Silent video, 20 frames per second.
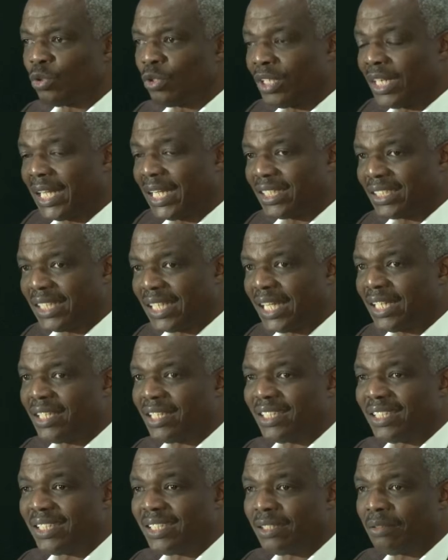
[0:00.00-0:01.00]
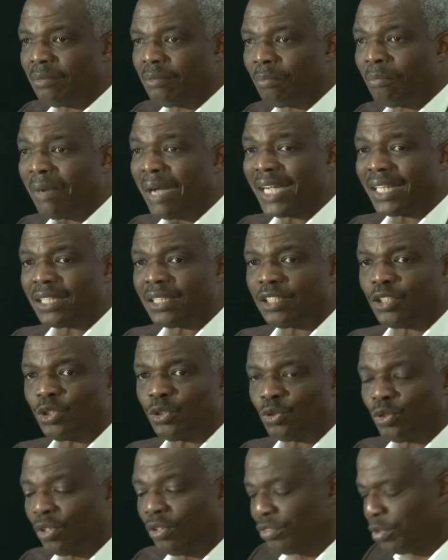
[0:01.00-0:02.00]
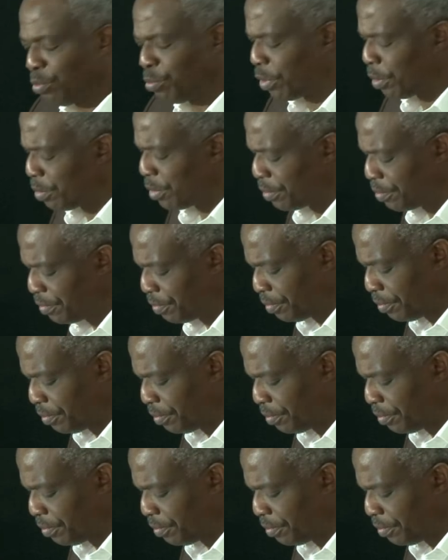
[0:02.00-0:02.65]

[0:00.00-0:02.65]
to understand the magnitude of the problem.